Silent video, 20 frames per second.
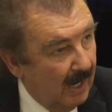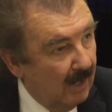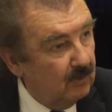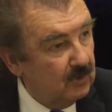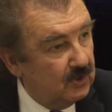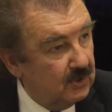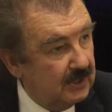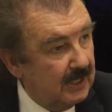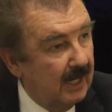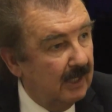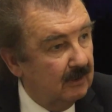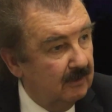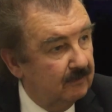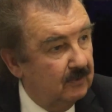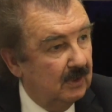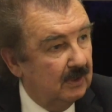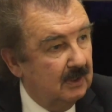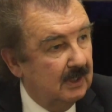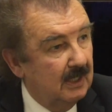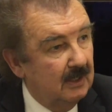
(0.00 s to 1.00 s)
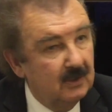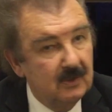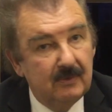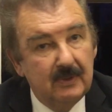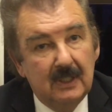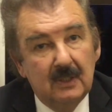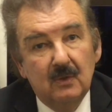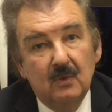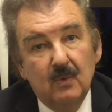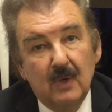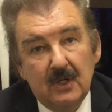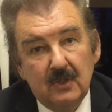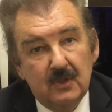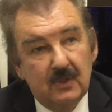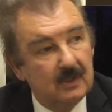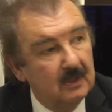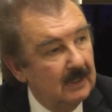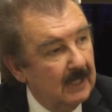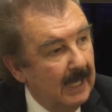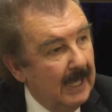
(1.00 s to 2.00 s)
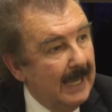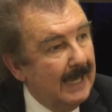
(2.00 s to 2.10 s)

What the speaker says: outside of the country in question